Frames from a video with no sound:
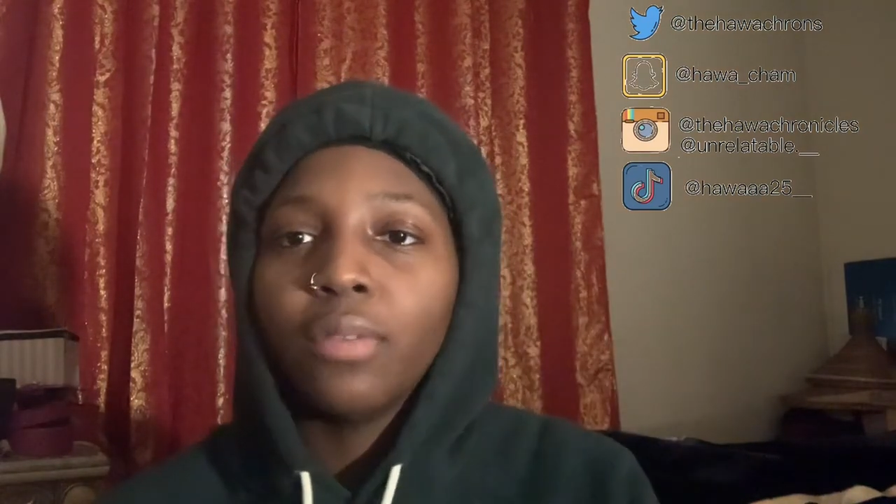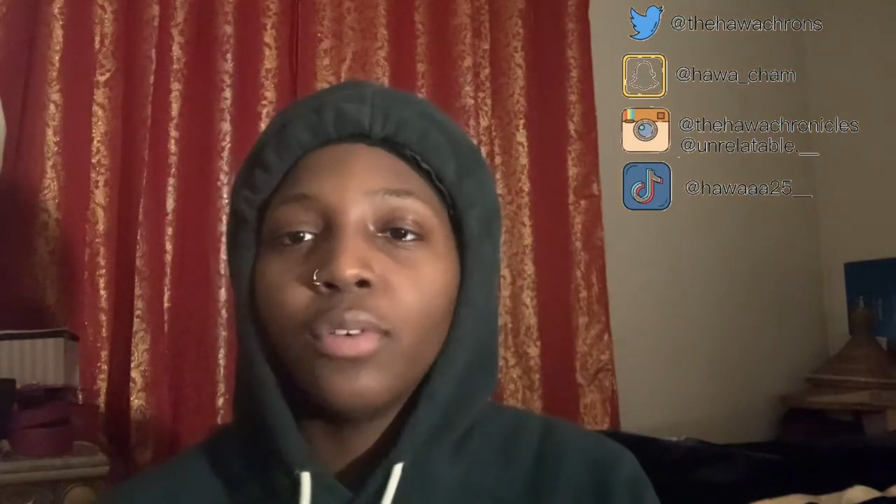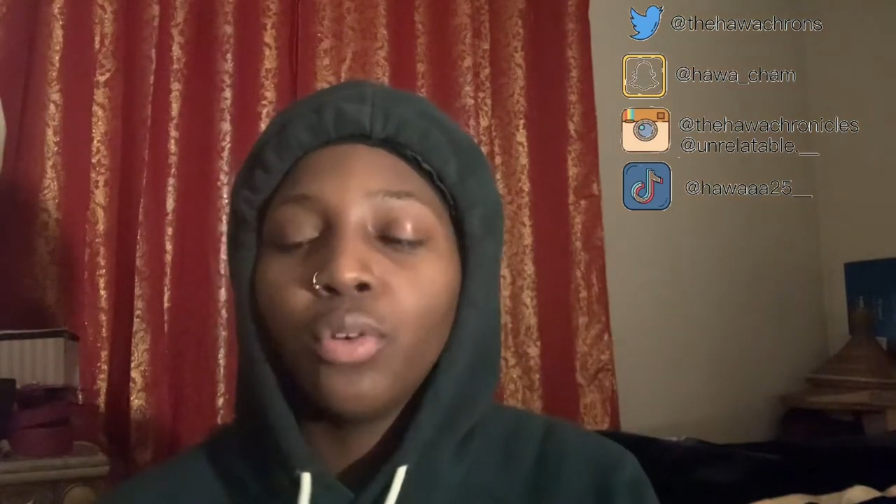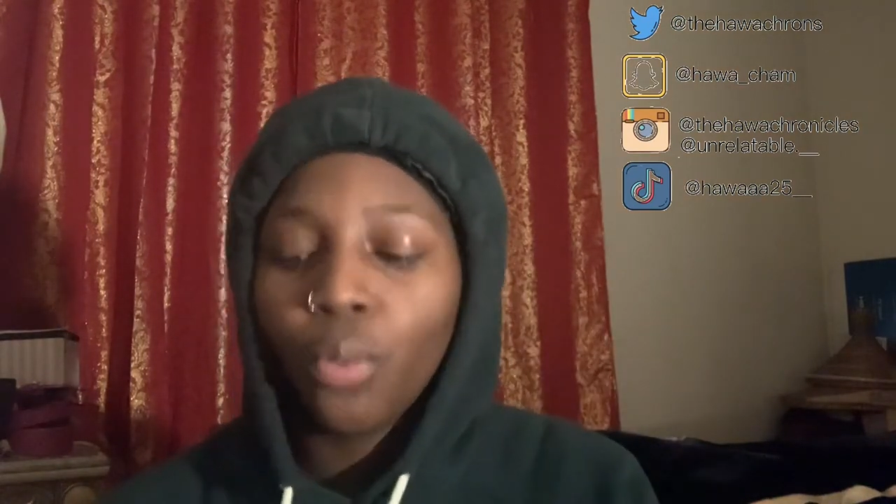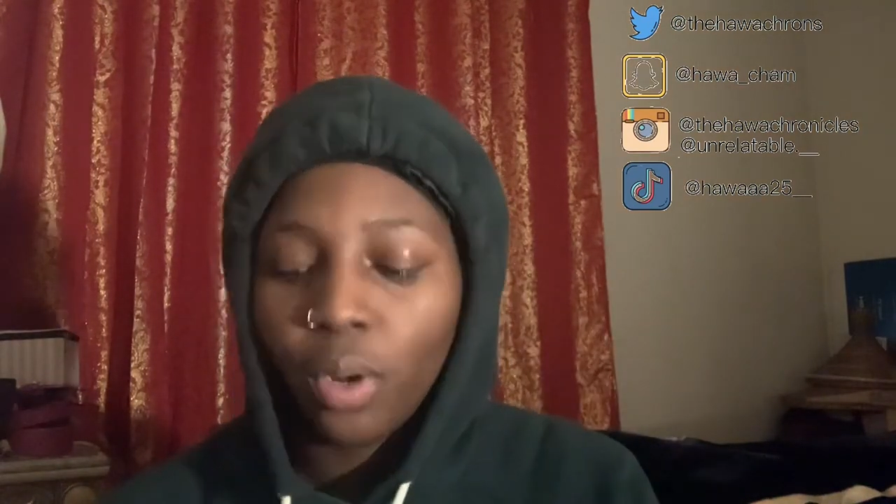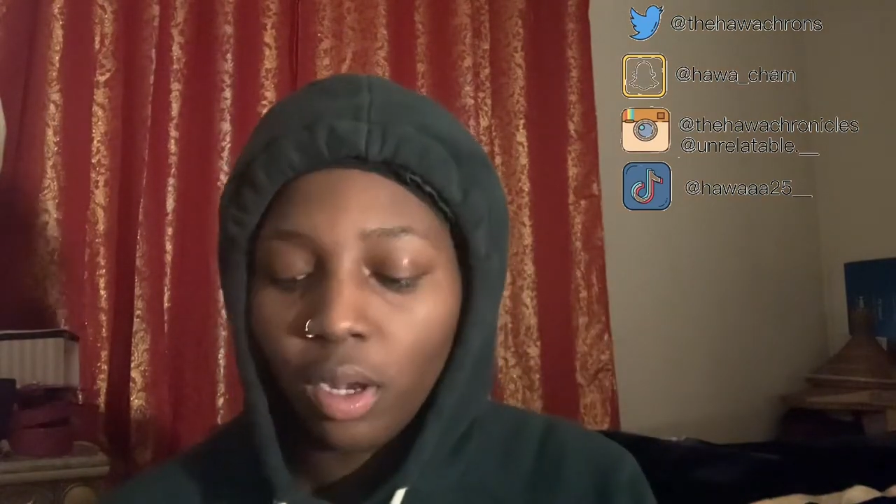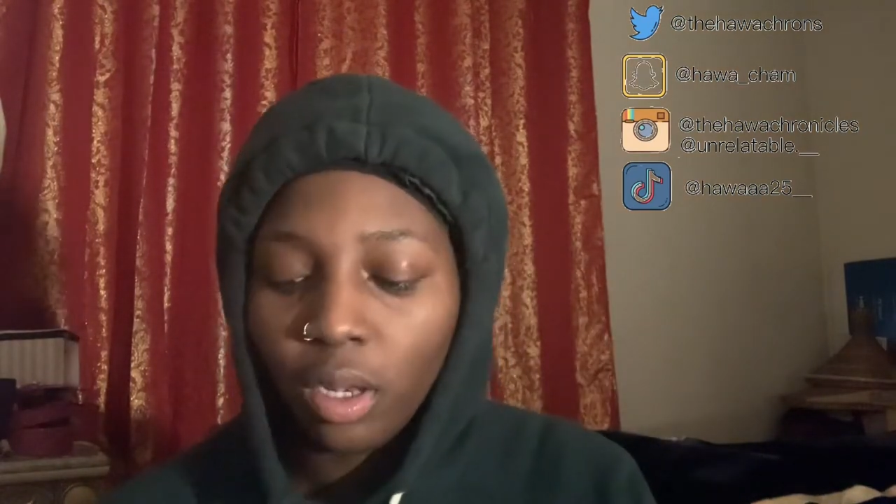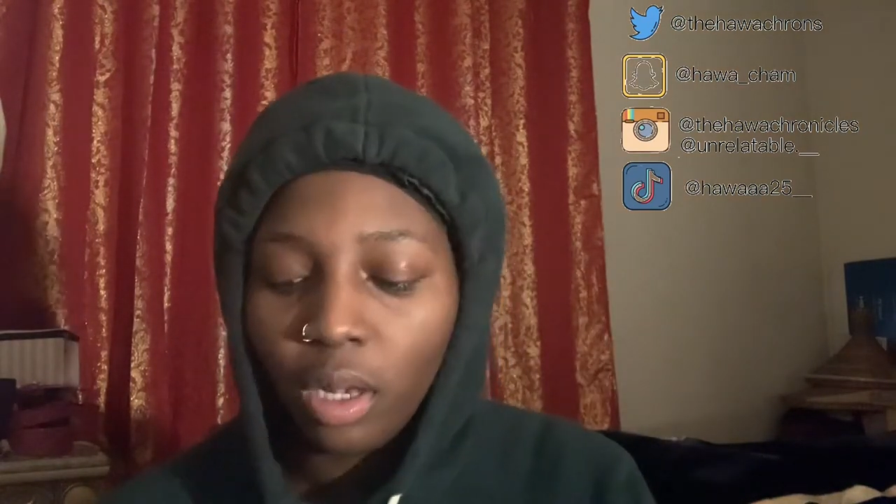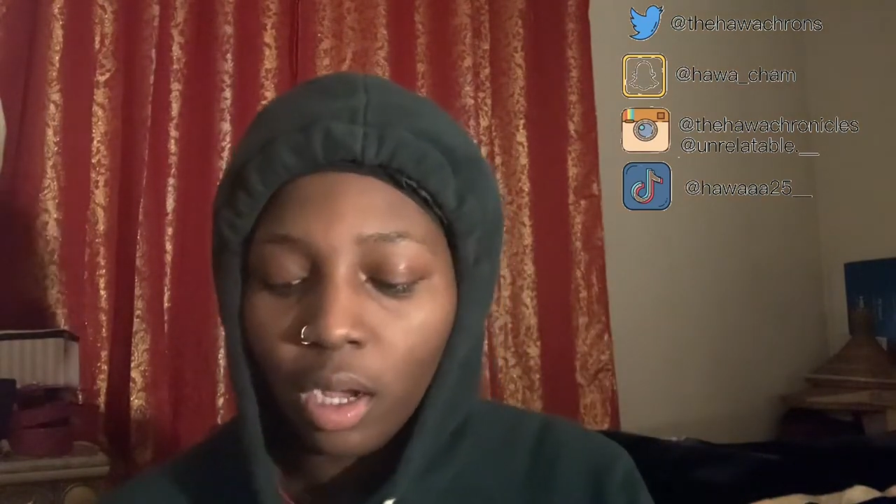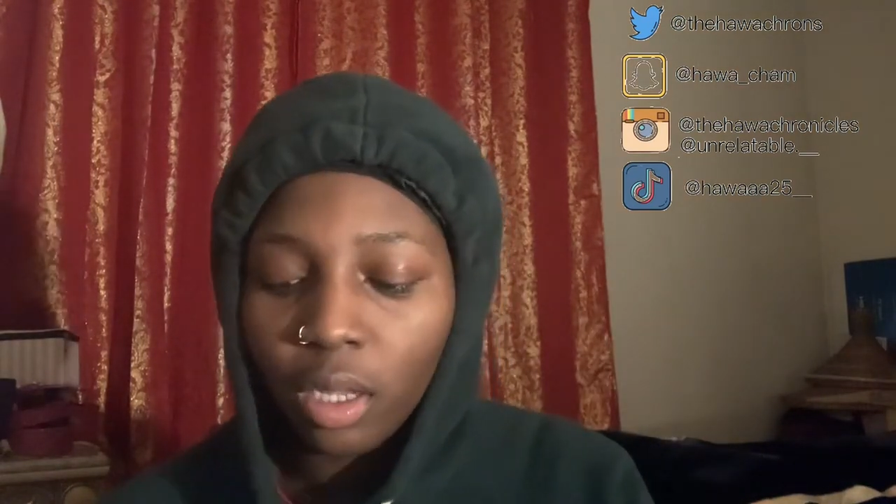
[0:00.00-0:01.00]
you know what
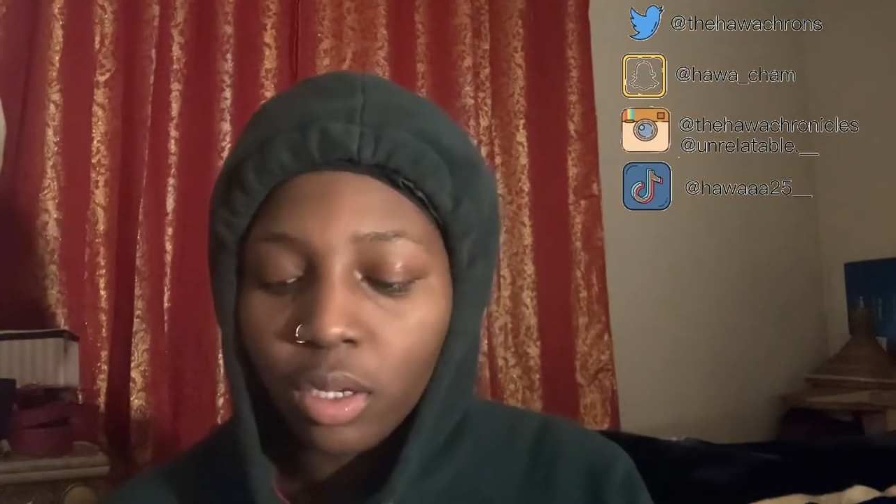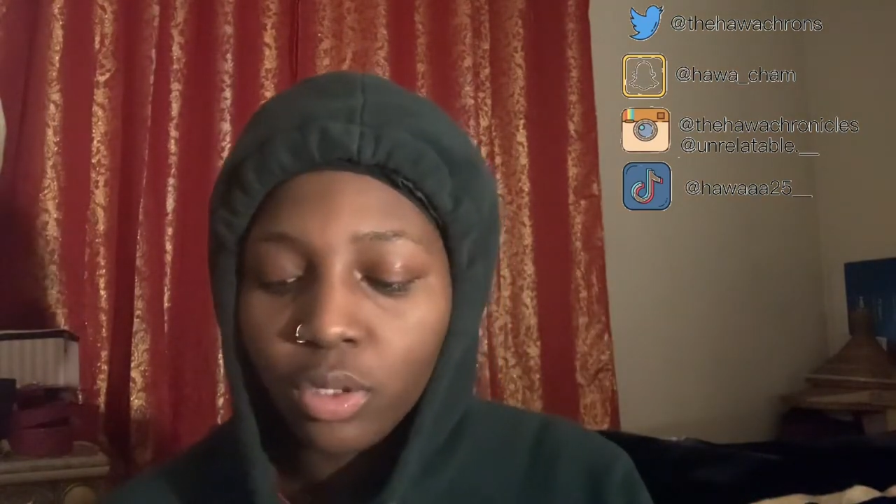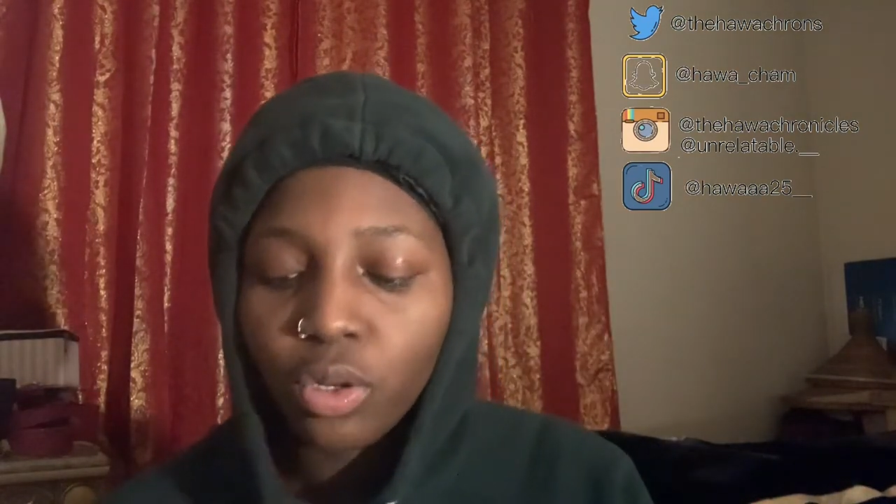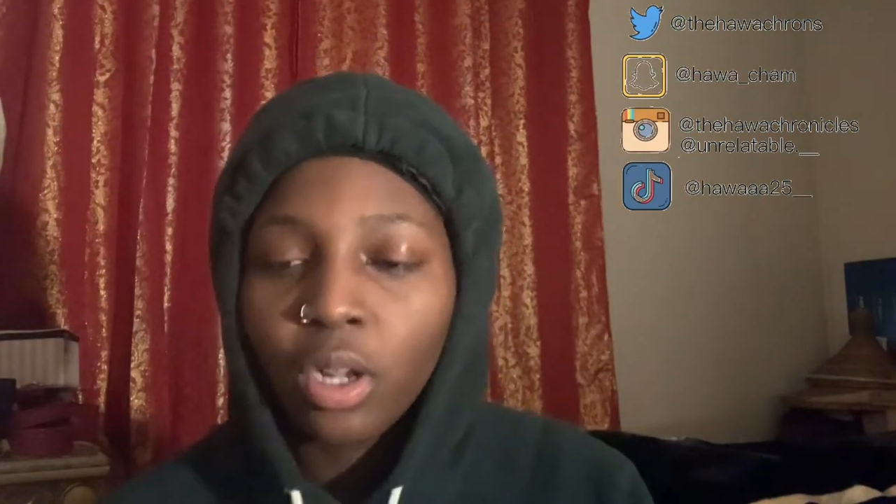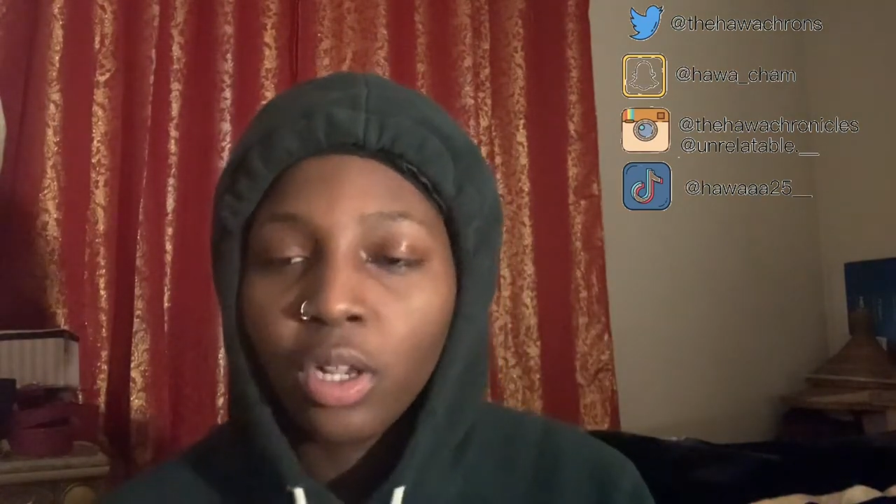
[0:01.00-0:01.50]
lankanas are they're